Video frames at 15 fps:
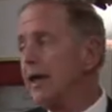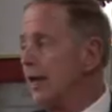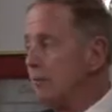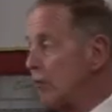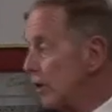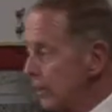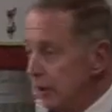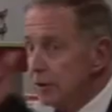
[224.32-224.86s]
and
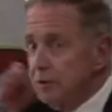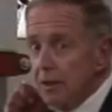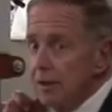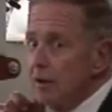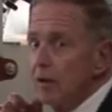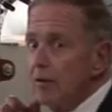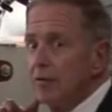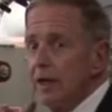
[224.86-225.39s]
we're using
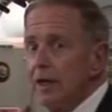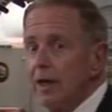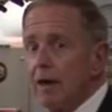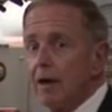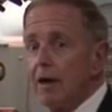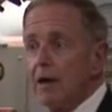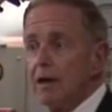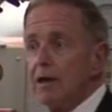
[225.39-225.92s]
it over
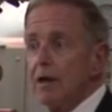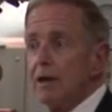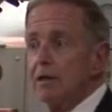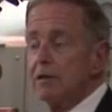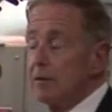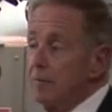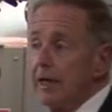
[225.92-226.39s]
here to